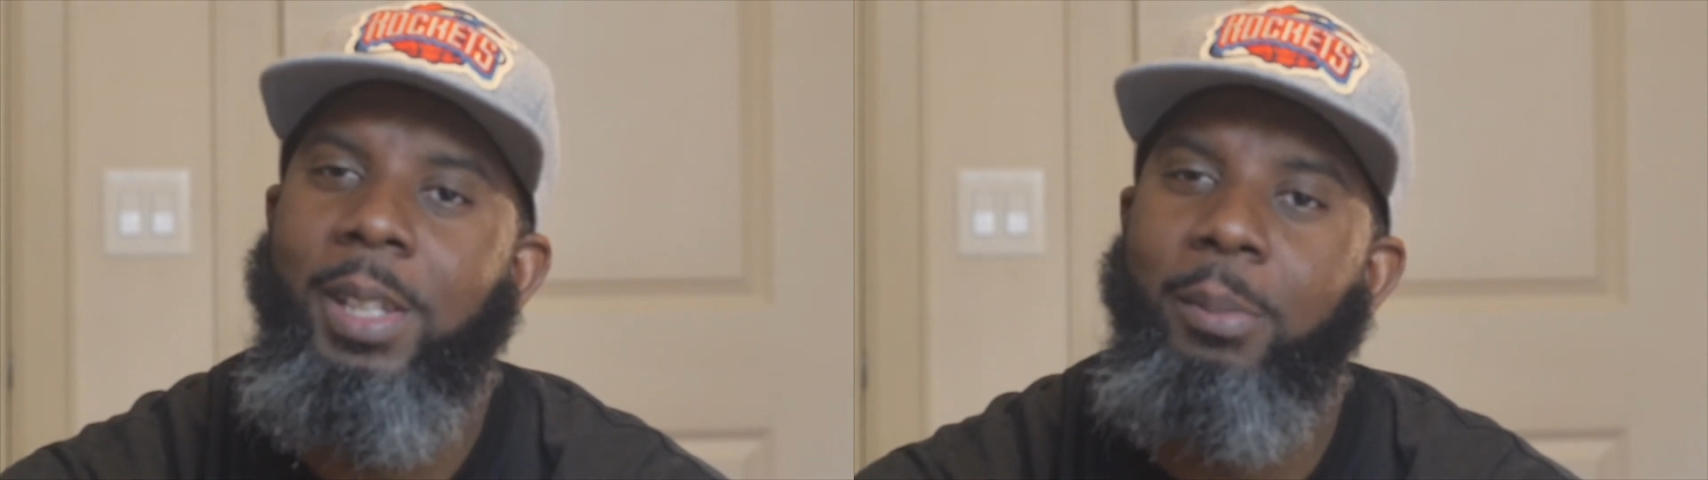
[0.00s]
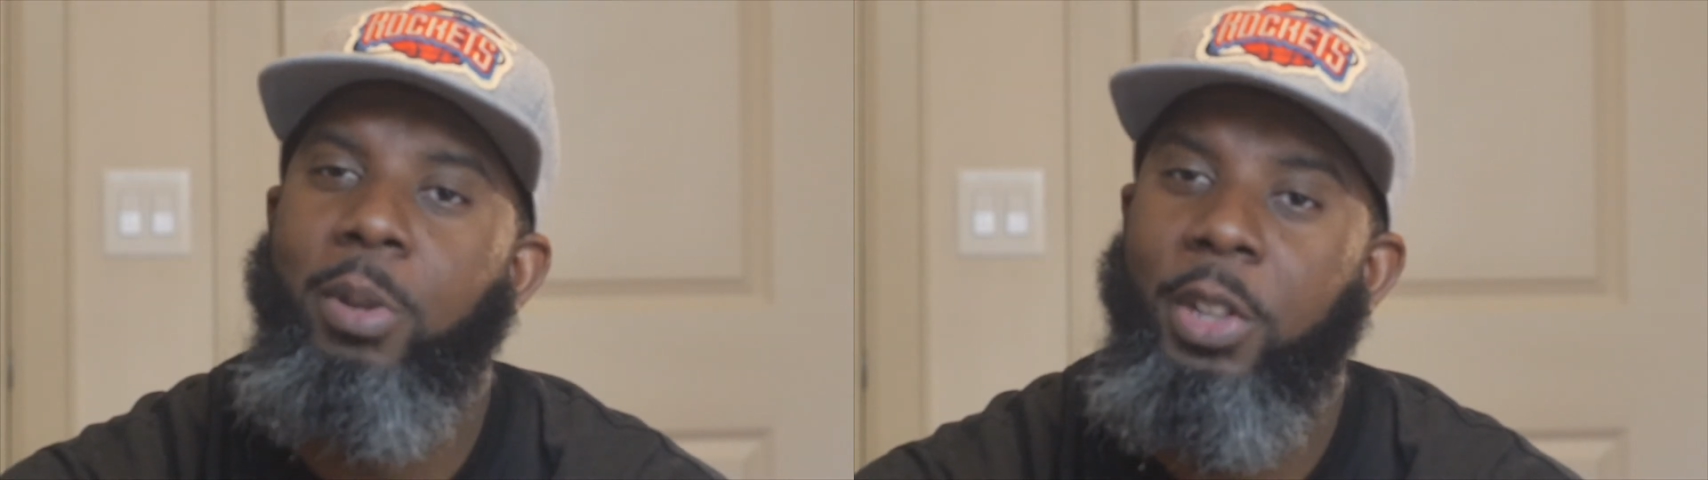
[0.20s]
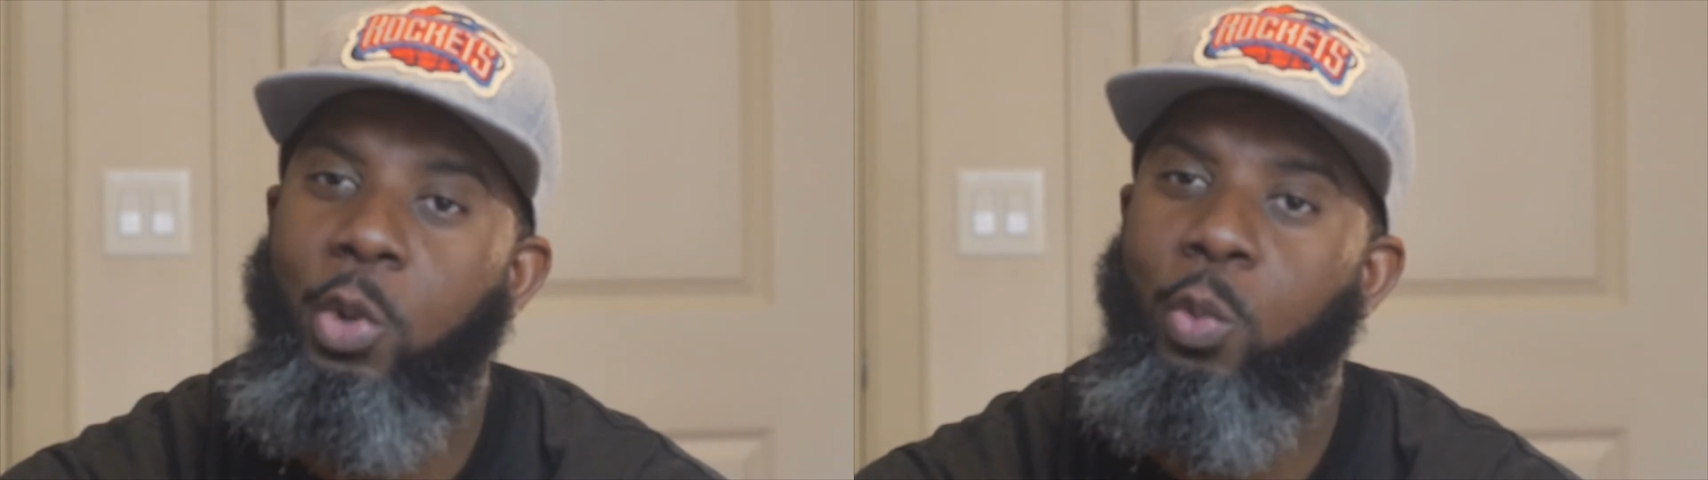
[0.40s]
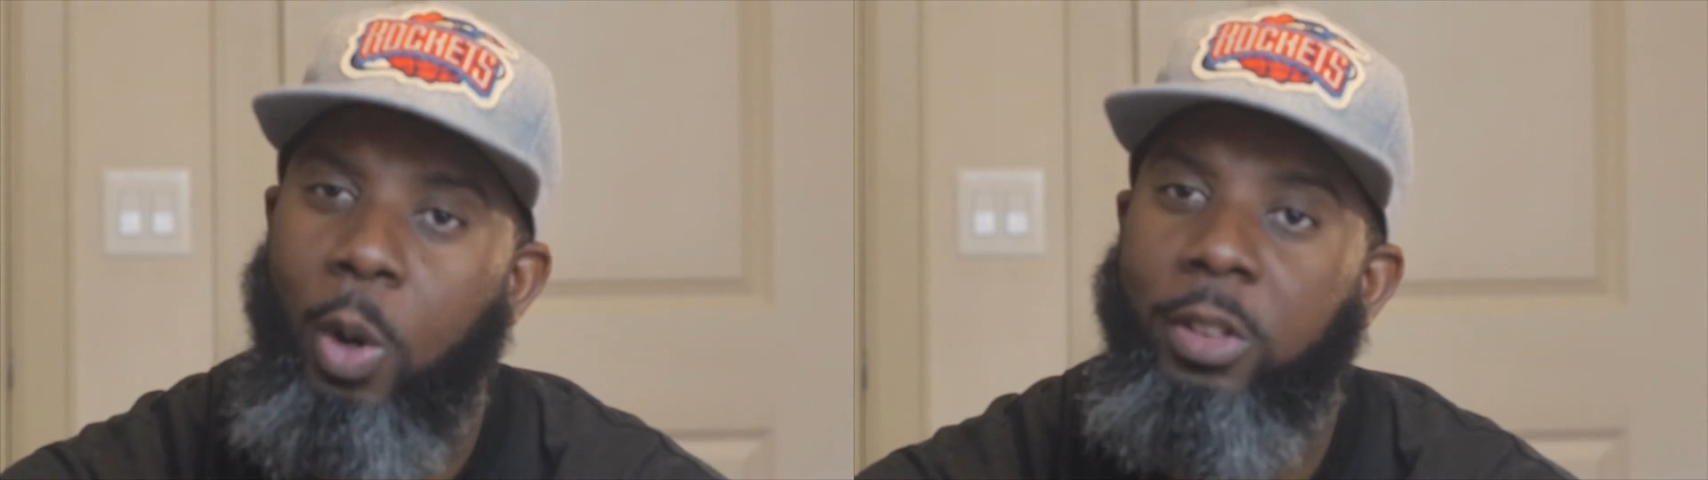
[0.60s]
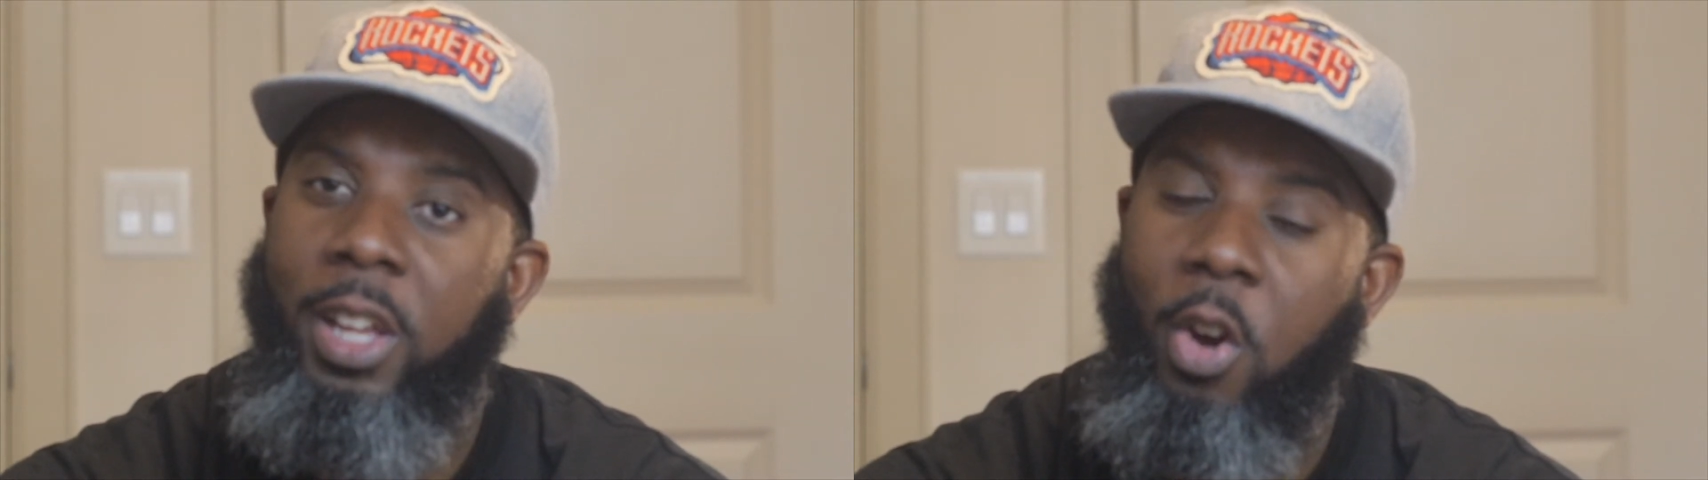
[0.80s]
the brother who
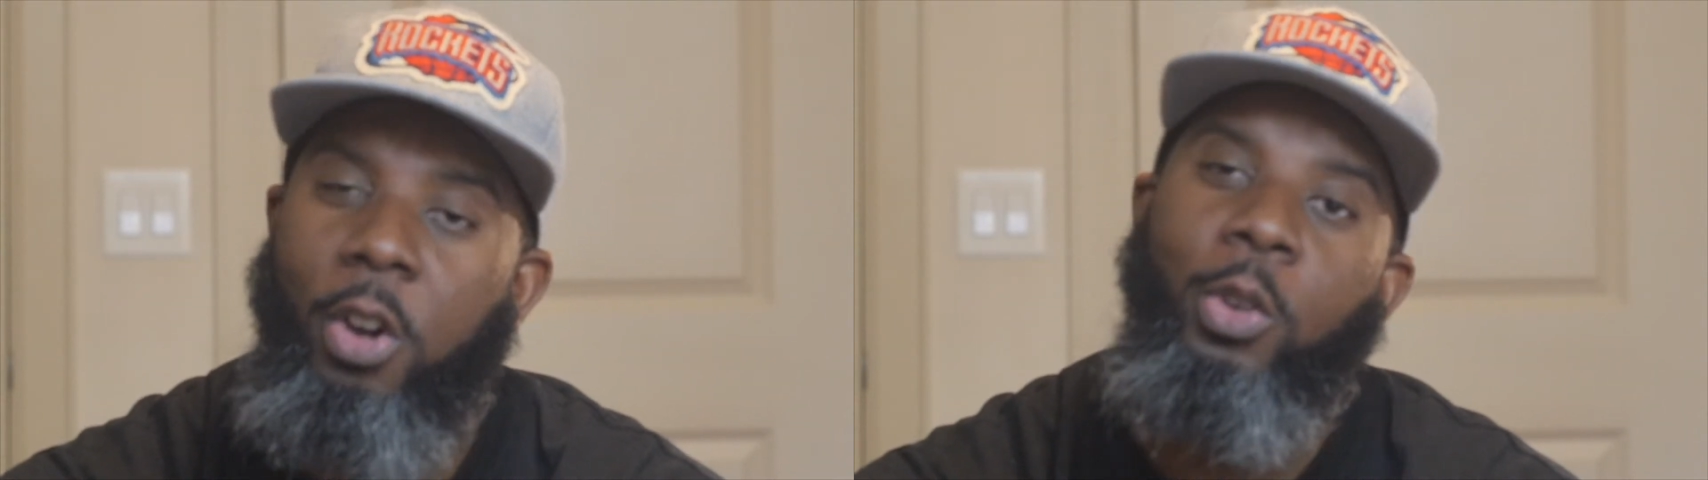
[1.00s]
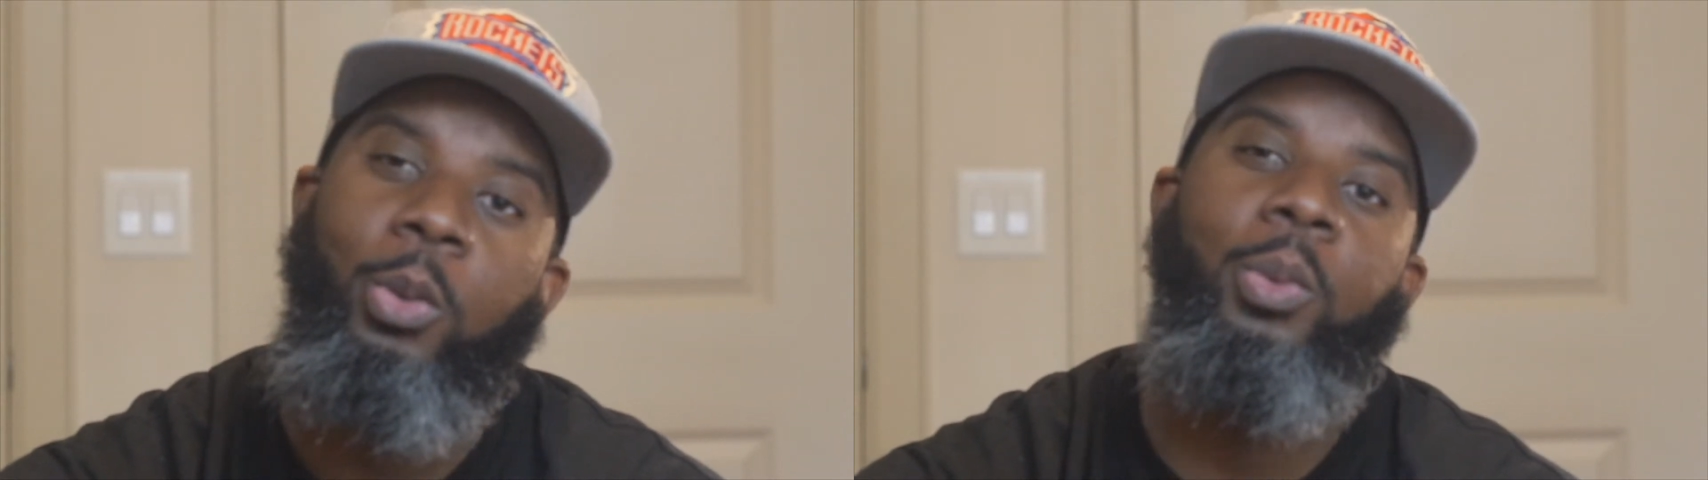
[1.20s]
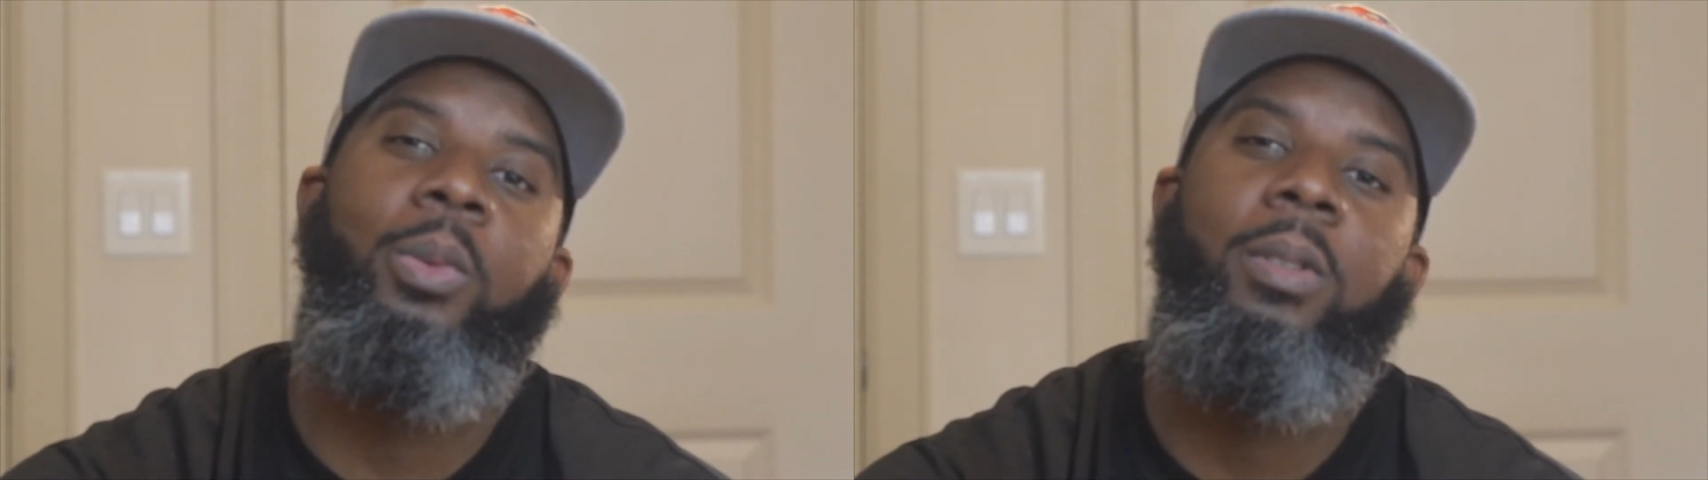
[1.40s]
wrote that article,